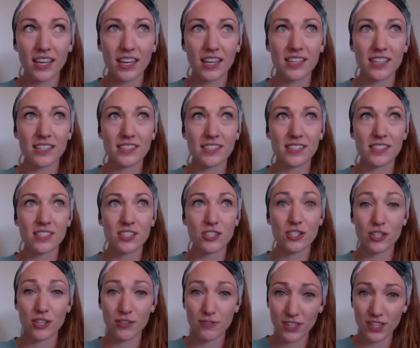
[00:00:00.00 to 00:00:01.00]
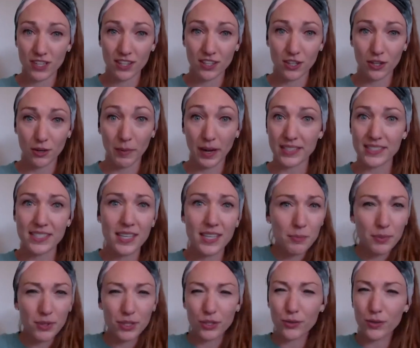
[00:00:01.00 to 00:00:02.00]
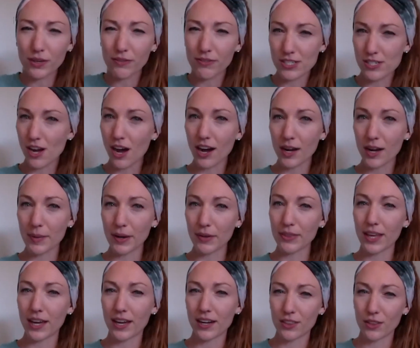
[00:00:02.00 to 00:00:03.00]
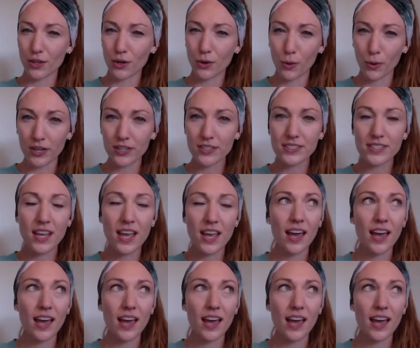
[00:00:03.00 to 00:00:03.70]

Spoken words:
is shifting your mindset, but you even talk about that in the course.